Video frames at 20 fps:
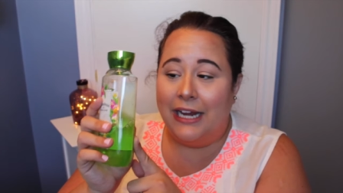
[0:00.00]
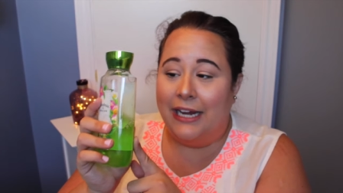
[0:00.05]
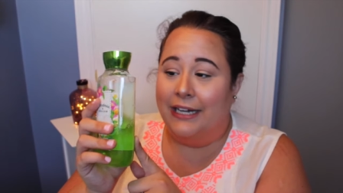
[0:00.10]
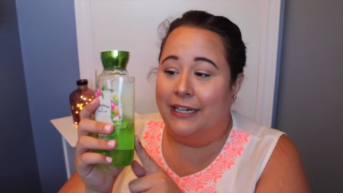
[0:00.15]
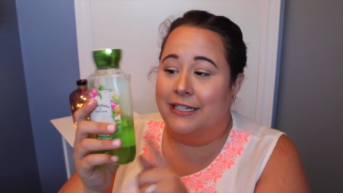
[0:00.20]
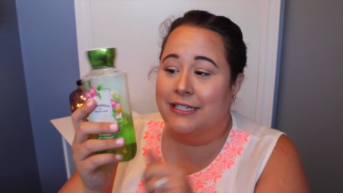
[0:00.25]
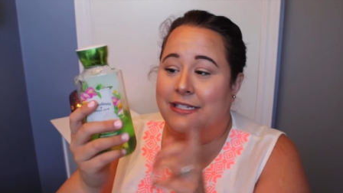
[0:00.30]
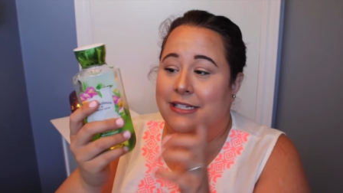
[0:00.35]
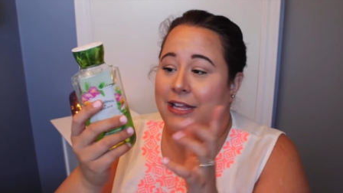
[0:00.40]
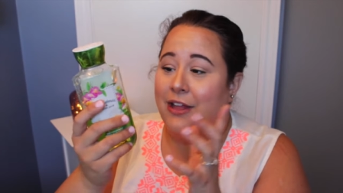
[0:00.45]
It
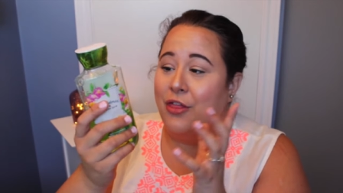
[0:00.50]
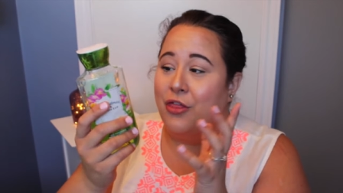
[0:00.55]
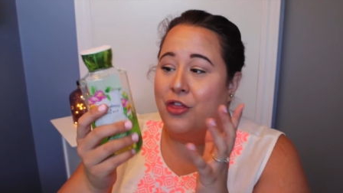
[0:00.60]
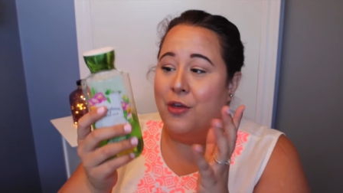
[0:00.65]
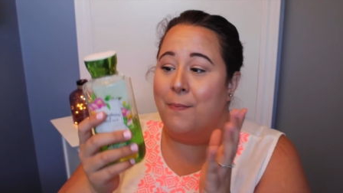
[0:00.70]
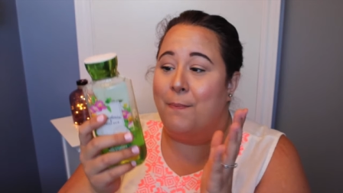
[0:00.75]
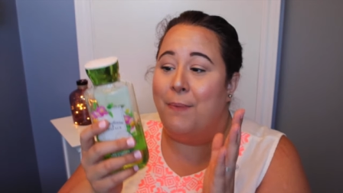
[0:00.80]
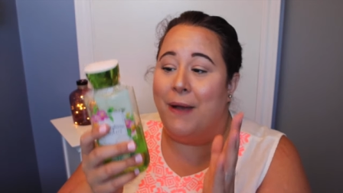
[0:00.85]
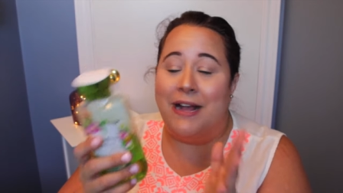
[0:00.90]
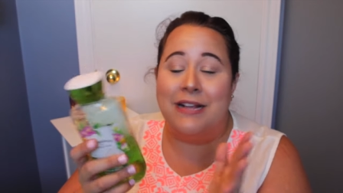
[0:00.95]
is
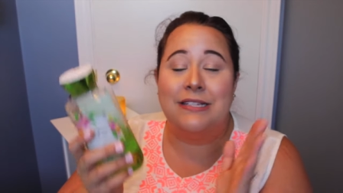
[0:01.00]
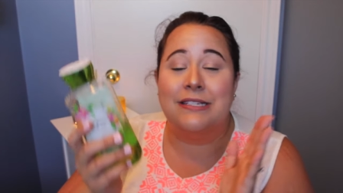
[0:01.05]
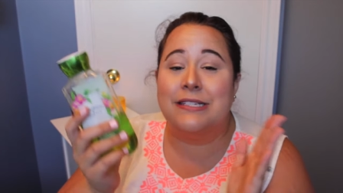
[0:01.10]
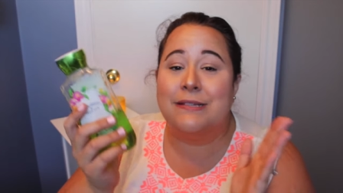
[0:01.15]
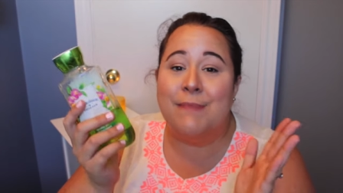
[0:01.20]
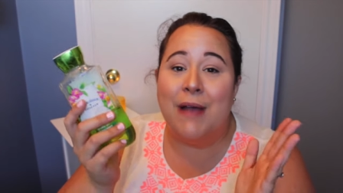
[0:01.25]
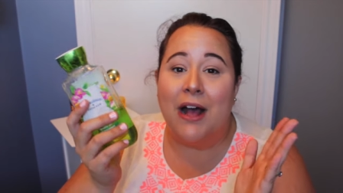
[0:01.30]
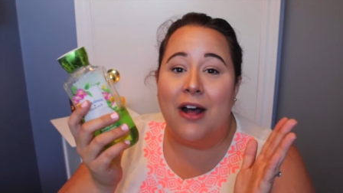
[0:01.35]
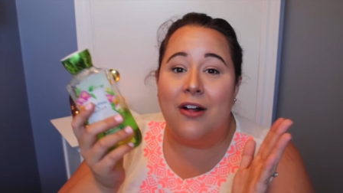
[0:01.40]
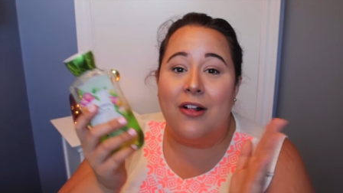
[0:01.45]
the best
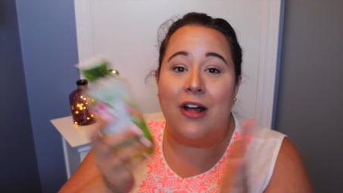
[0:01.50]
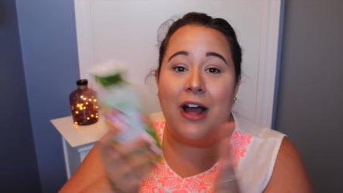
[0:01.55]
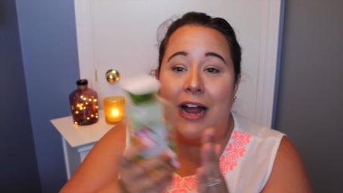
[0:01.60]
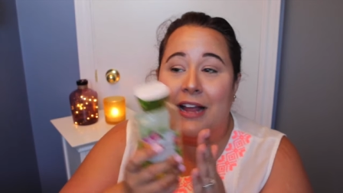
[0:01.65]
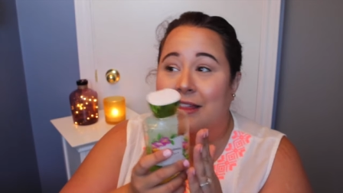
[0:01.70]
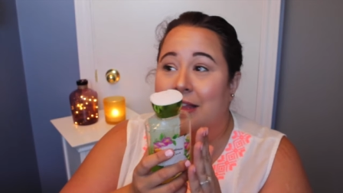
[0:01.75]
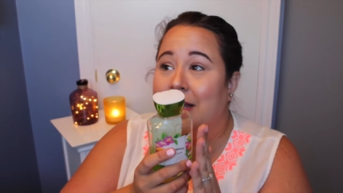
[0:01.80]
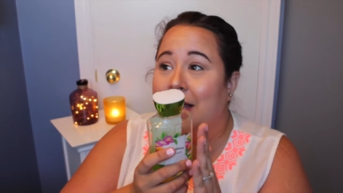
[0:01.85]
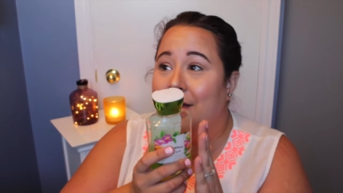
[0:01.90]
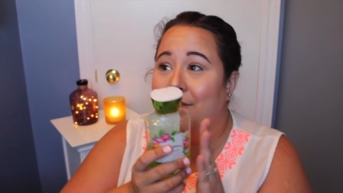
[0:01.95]
smell
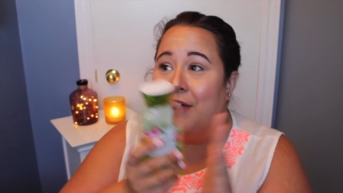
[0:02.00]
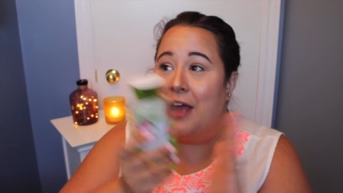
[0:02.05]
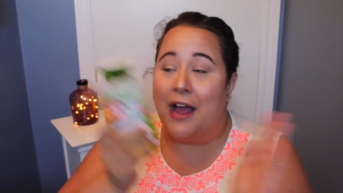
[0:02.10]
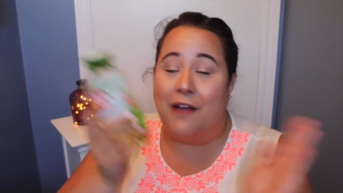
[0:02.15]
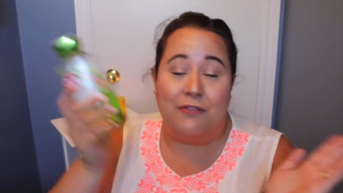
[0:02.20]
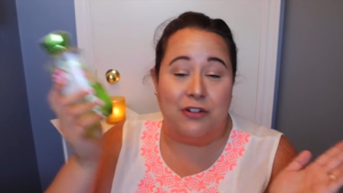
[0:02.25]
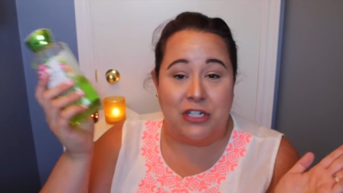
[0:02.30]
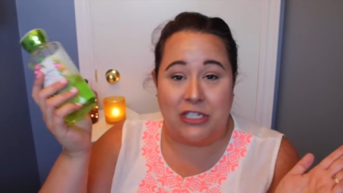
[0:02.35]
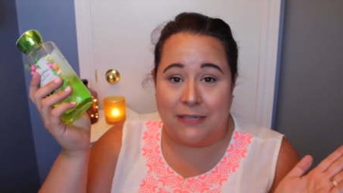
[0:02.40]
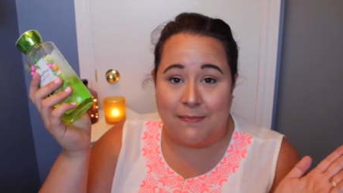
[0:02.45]
I think I've
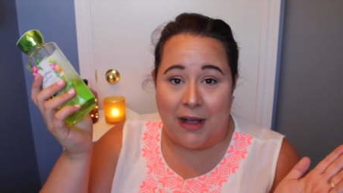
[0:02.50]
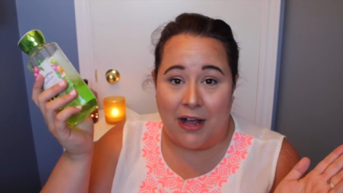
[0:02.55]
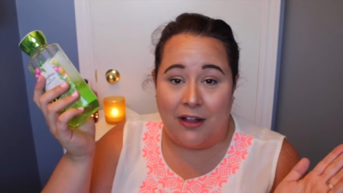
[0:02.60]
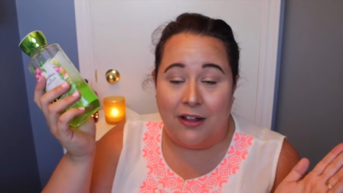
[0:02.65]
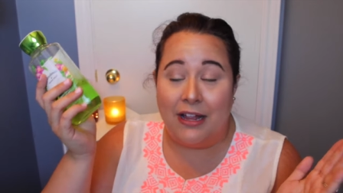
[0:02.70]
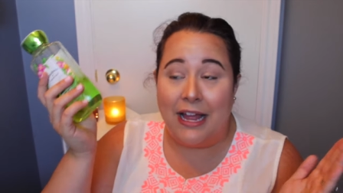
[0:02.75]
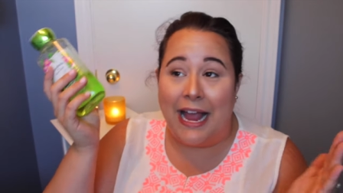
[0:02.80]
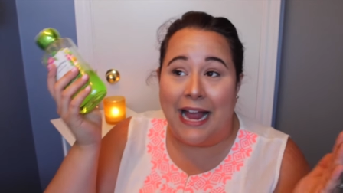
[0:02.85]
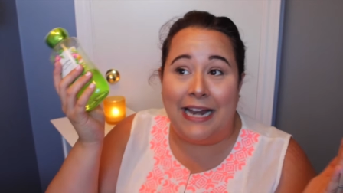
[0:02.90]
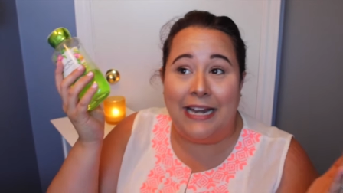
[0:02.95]
ever
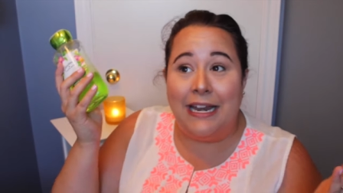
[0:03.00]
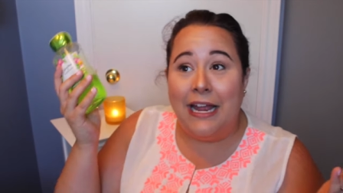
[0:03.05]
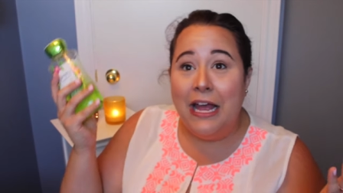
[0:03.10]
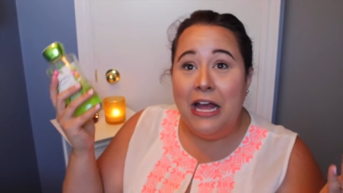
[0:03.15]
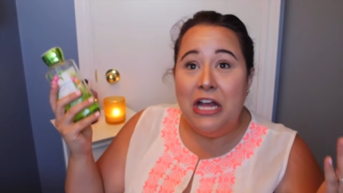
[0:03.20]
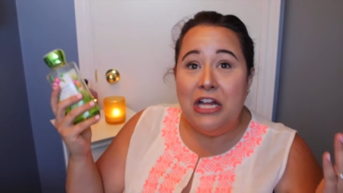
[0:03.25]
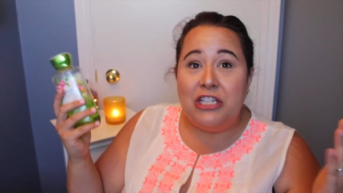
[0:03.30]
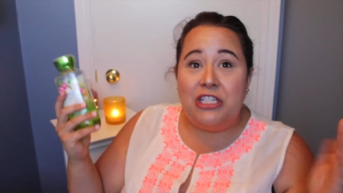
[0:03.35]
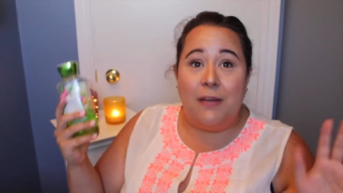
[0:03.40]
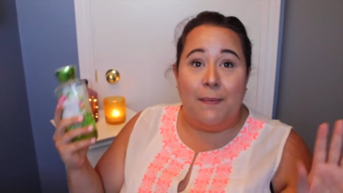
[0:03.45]
smelled. And
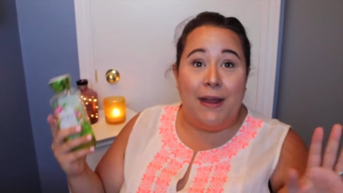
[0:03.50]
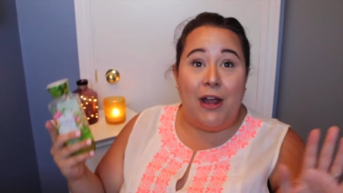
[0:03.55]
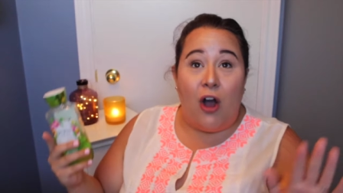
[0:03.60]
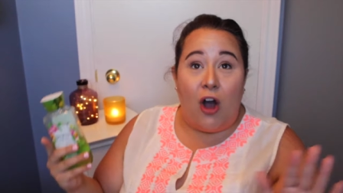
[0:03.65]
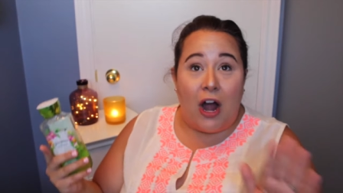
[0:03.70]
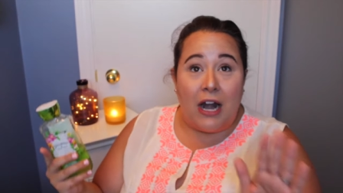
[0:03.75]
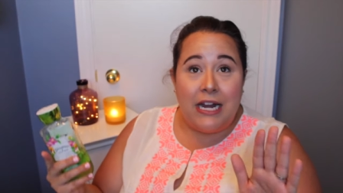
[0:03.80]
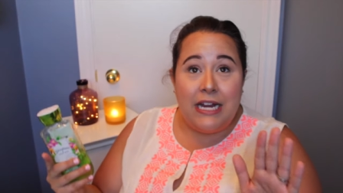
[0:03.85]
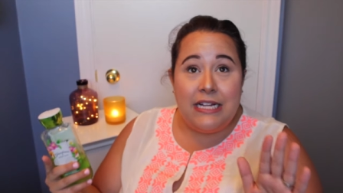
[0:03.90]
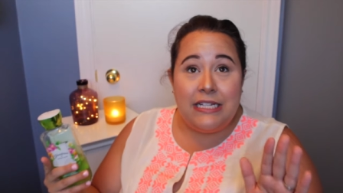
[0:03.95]
to be
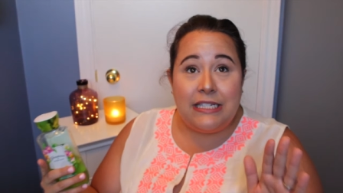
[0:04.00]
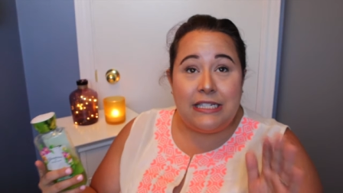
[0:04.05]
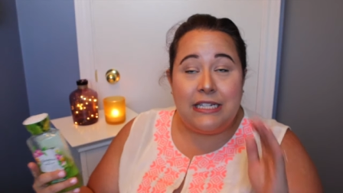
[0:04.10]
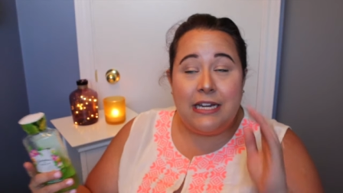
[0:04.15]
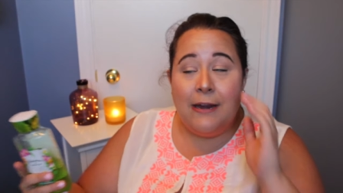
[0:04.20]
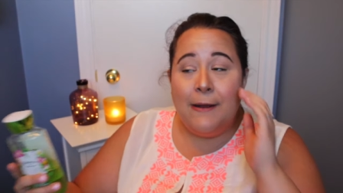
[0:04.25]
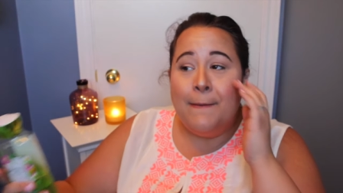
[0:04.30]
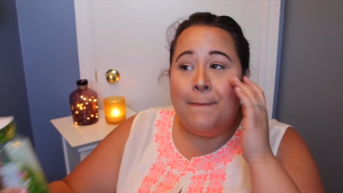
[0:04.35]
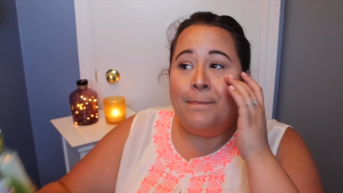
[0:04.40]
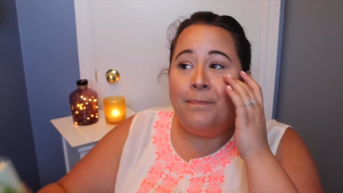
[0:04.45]

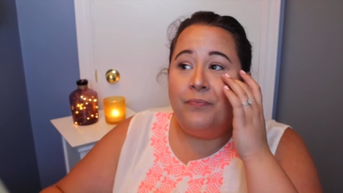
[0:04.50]
honest,